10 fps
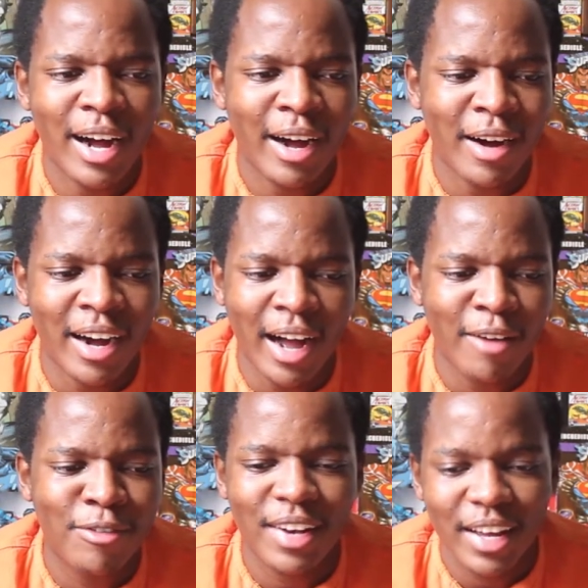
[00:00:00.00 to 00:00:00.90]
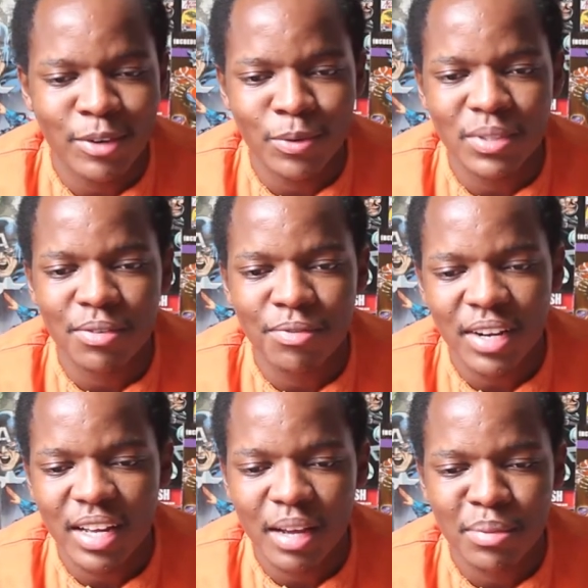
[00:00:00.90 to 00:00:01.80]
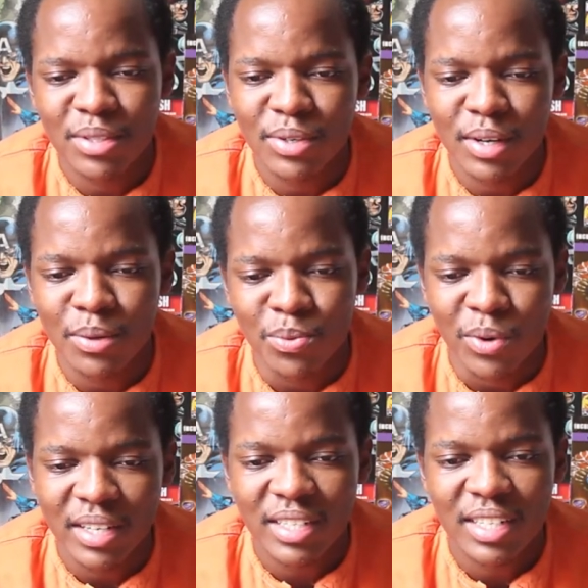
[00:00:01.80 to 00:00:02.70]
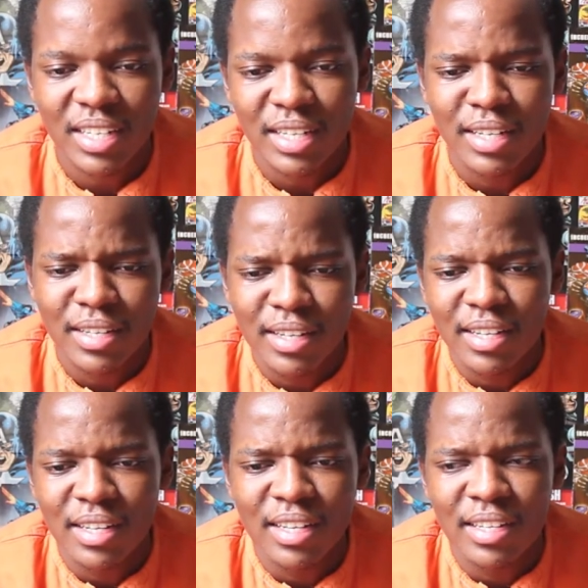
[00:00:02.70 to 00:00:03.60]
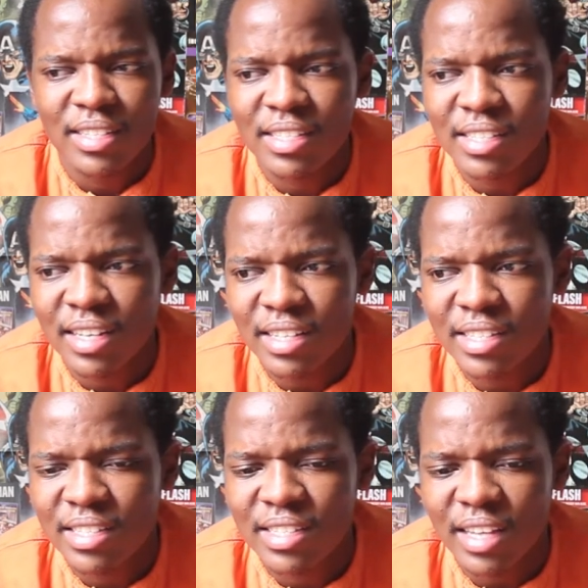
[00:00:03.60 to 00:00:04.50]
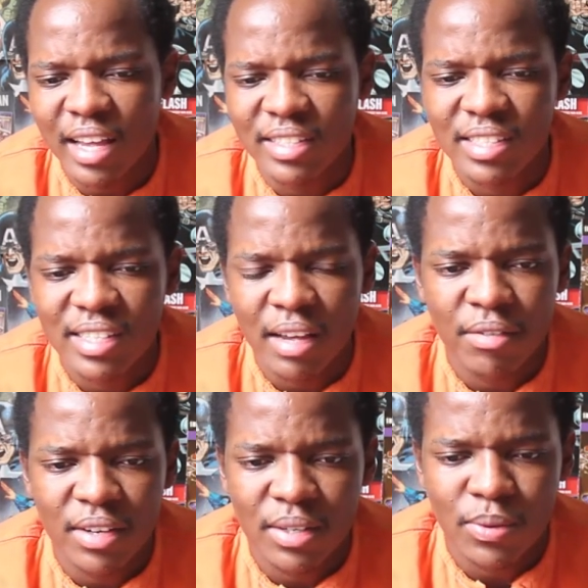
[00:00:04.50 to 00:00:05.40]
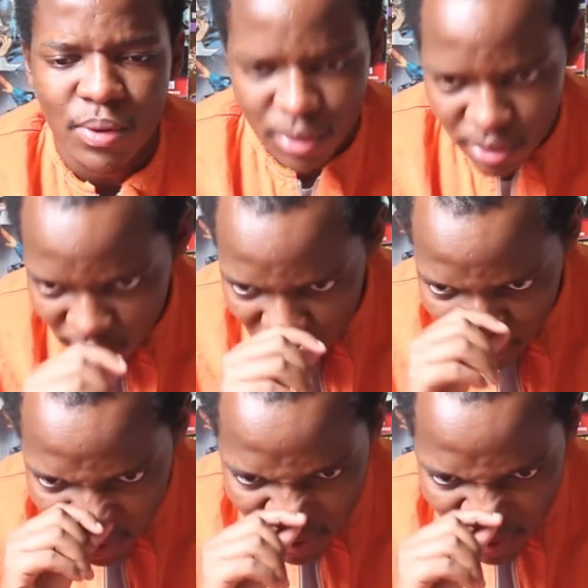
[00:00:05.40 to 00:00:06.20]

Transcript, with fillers: Uh, I feel like was a filler episode at work. 6 and 7 were also